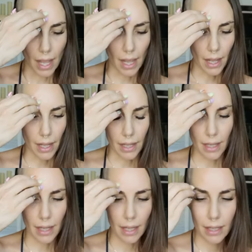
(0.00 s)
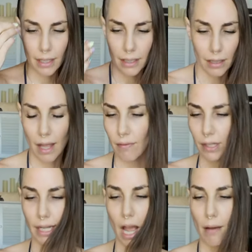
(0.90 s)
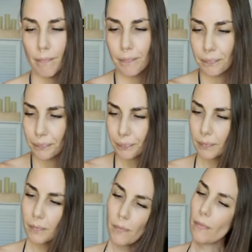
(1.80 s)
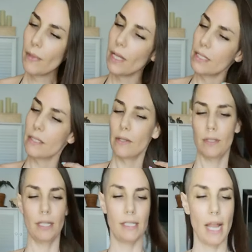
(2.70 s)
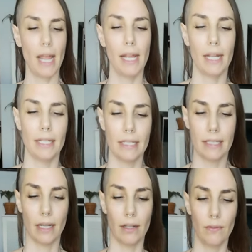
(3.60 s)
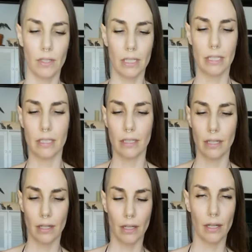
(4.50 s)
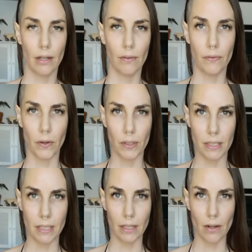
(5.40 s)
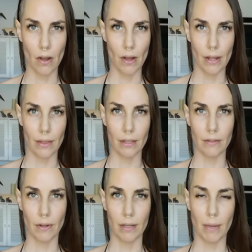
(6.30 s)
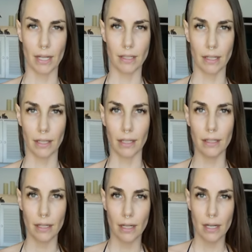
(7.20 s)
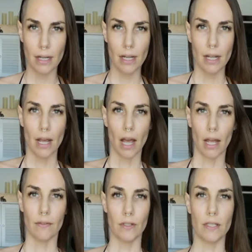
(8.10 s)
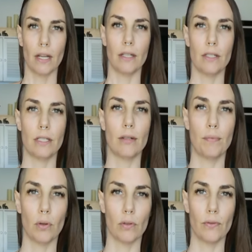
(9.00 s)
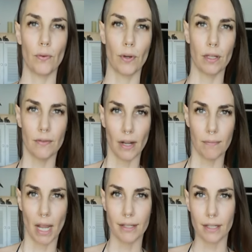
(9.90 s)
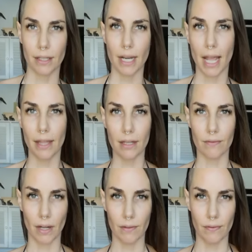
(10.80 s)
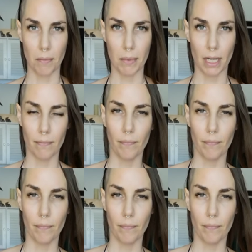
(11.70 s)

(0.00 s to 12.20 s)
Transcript: Uh, the leveling up so today, instead of just focusing on the Divine Masculine, I've decided to pull for the Divine Masculine and the Divine Feminine.